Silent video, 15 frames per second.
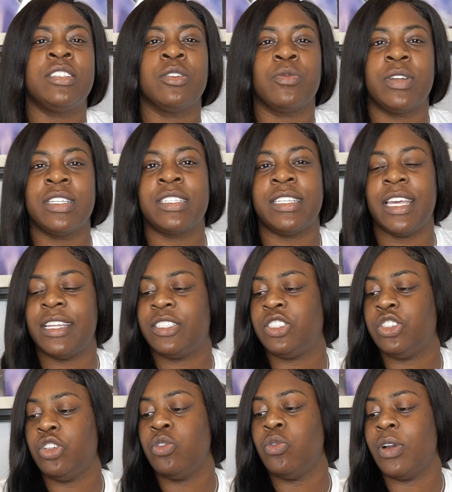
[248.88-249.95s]
is the reason
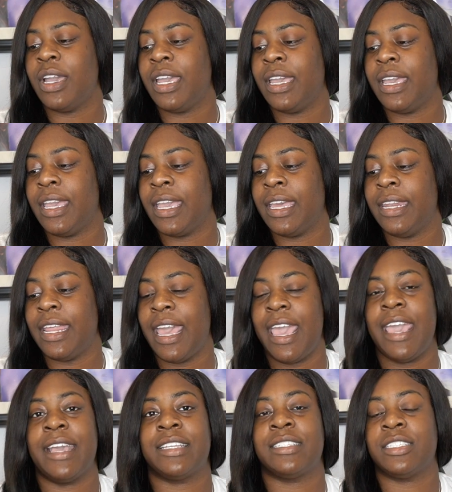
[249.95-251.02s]
that you and
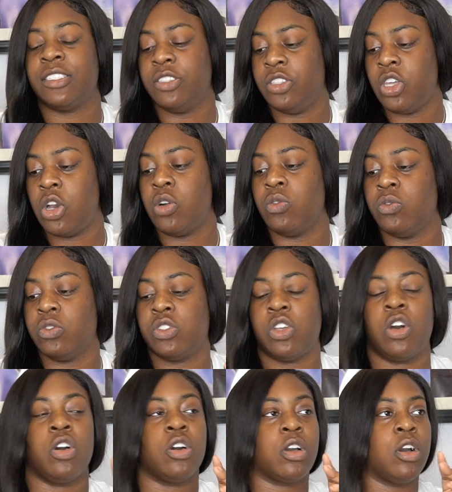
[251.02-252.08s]
X don't
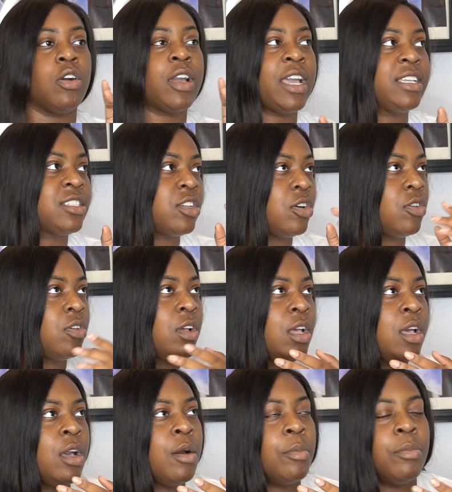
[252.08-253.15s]
talk? Okay, so,
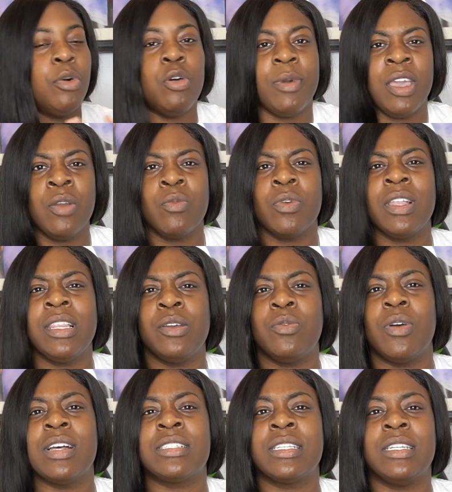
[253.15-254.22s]
boom. It really
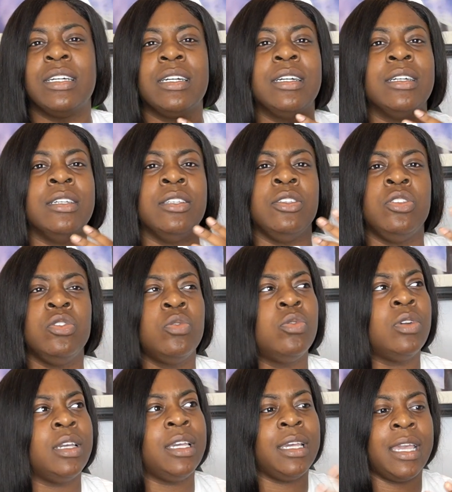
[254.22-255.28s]
wasn't a
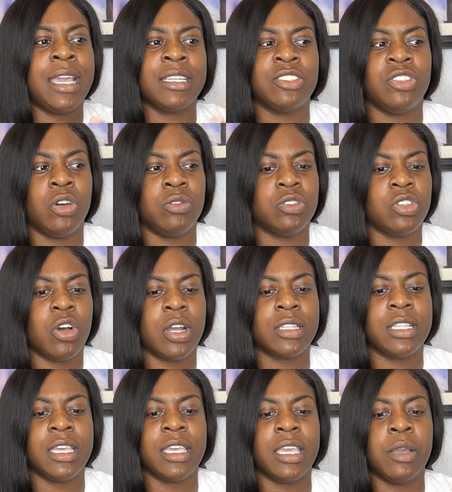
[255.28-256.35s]
you and X don't
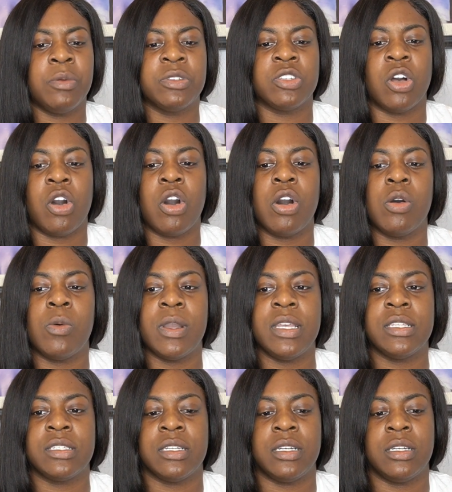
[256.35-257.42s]
talk thing. It was
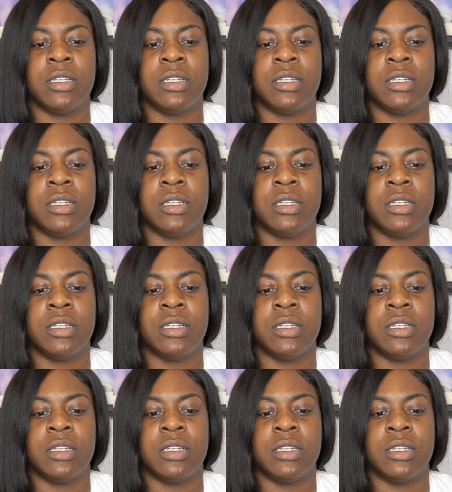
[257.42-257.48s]
always